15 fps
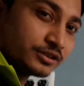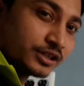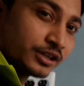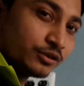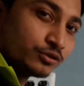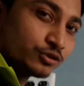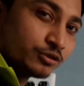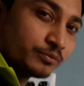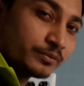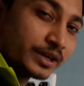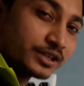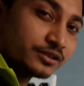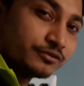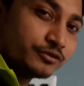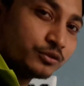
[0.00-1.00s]
Thank you so
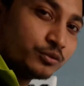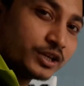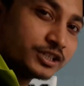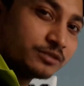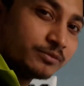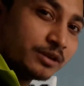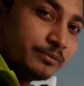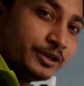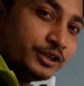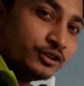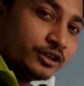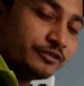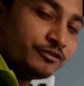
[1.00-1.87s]
much for watching my video.